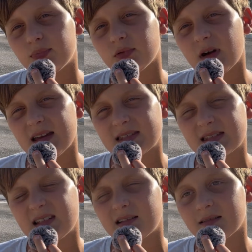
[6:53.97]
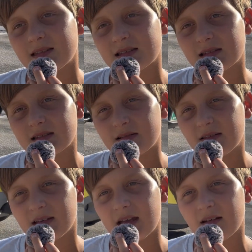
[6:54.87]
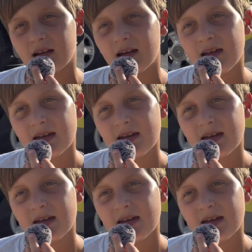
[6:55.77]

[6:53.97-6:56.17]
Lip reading: price increase in the surrounding area.